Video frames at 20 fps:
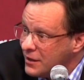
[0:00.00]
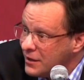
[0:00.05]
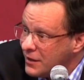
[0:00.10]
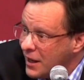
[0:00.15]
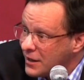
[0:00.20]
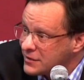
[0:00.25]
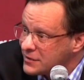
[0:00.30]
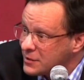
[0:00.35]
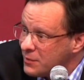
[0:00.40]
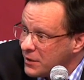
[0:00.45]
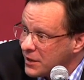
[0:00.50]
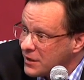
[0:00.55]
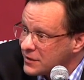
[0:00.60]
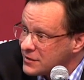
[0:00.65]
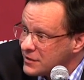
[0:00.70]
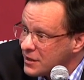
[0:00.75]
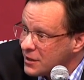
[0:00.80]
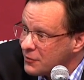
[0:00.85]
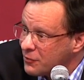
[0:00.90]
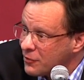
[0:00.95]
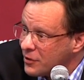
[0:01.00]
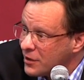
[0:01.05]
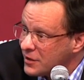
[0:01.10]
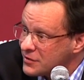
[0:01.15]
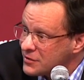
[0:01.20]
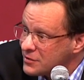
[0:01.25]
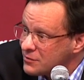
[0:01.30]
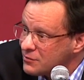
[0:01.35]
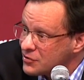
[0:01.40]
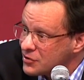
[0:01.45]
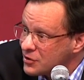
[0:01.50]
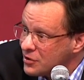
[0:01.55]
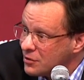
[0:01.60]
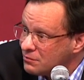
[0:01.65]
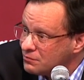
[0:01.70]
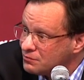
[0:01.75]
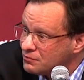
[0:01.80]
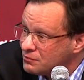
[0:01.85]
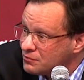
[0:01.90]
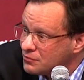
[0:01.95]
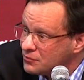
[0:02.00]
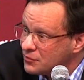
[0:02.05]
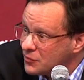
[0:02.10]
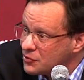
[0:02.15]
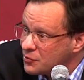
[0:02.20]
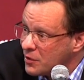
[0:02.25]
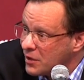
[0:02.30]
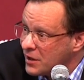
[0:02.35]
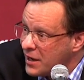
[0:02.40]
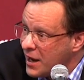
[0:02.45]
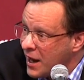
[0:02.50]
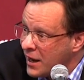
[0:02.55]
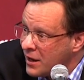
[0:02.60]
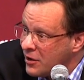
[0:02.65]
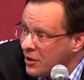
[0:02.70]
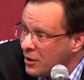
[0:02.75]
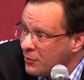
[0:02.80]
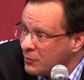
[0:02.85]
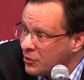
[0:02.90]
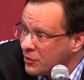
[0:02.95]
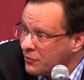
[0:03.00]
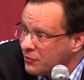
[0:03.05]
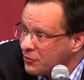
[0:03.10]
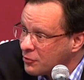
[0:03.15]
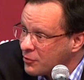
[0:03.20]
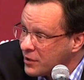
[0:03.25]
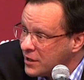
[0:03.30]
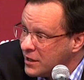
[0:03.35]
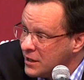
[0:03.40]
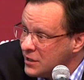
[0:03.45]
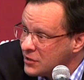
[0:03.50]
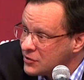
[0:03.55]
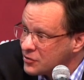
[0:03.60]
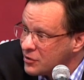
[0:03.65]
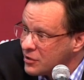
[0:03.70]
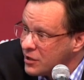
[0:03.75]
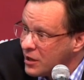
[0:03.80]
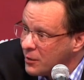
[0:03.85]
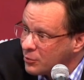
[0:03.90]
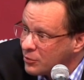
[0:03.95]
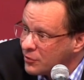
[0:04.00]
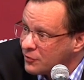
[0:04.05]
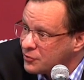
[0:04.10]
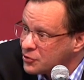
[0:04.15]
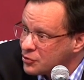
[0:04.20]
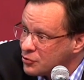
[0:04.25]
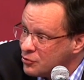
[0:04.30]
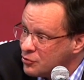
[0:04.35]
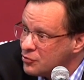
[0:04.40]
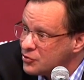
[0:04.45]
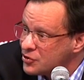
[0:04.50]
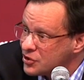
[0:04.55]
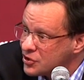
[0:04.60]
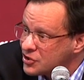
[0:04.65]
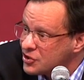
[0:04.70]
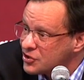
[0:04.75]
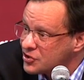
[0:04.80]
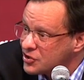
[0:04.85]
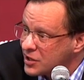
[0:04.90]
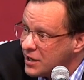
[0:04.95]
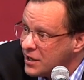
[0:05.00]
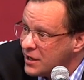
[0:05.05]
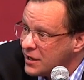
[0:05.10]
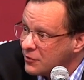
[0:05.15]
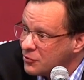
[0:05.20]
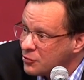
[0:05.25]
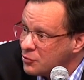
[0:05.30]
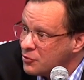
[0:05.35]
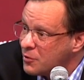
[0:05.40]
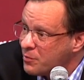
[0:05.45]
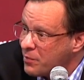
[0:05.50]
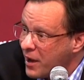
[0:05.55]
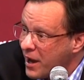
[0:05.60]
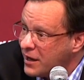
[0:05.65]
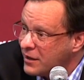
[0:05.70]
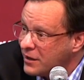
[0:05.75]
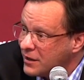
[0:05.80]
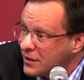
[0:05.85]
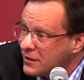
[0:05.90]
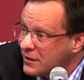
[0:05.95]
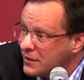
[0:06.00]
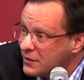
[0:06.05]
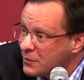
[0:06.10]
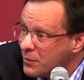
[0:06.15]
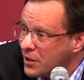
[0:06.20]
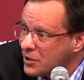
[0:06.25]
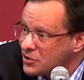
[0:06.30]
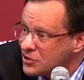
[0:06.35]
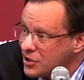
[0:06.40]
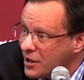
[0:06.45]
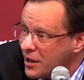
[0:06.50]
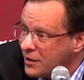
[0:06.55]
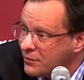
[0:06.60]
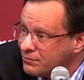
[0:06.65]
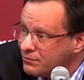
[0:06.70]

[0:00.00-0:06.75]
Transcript: That's the biggest thing for us. So it's really not a number of threes or a number of twos. It's just getting through the paint and getting the best shot.